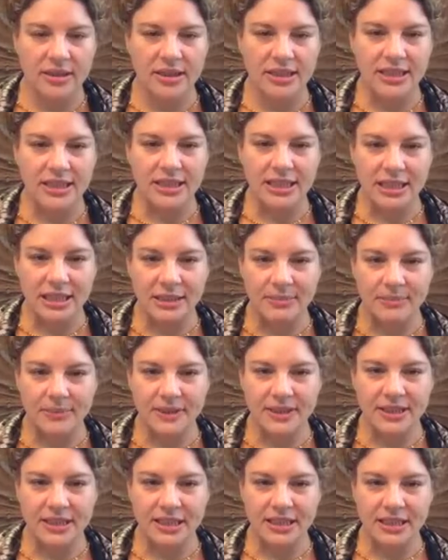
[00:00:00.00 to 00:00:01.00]

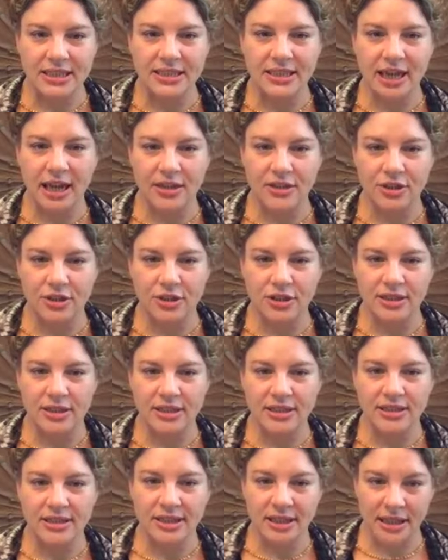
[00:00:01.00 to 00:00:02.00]
Deep-seated
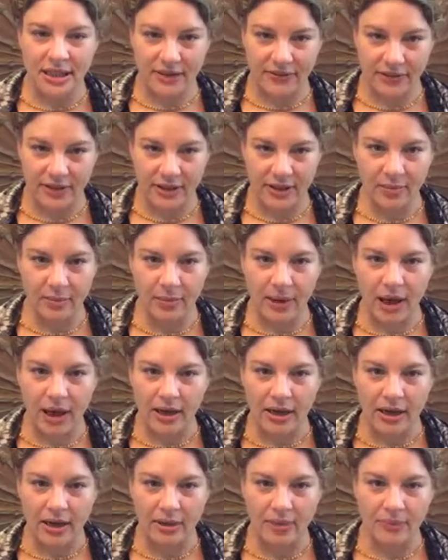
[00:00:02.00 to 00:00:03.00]
tensions leaving the
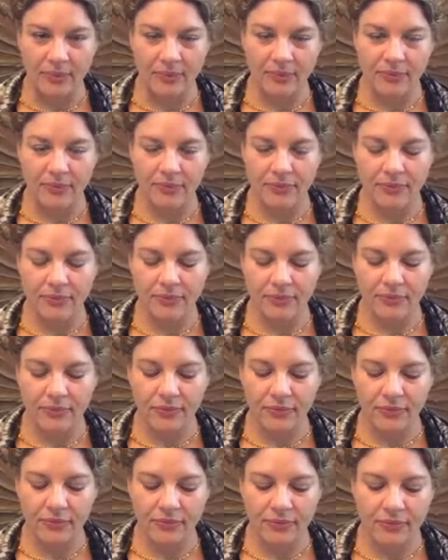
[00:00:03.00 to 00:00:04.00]
body
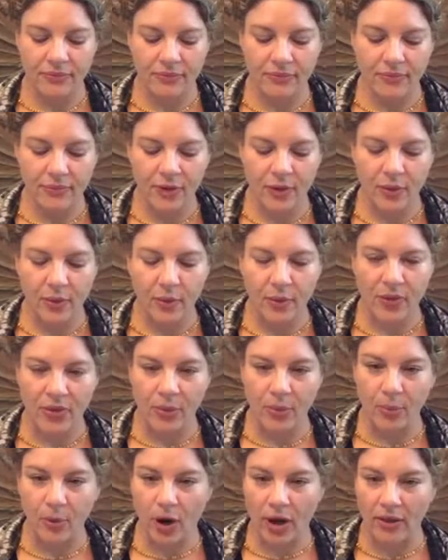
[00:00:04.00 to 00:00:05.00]
with the
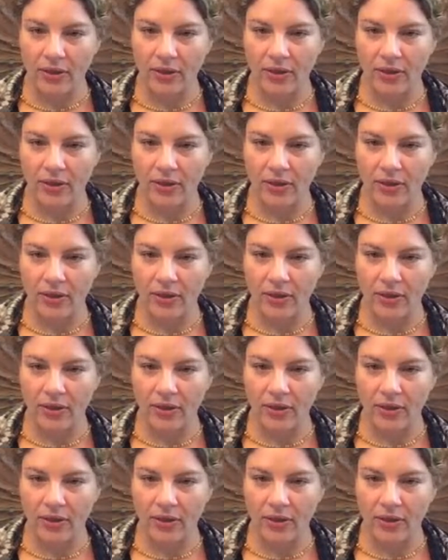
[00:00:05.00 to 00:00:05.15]
breath.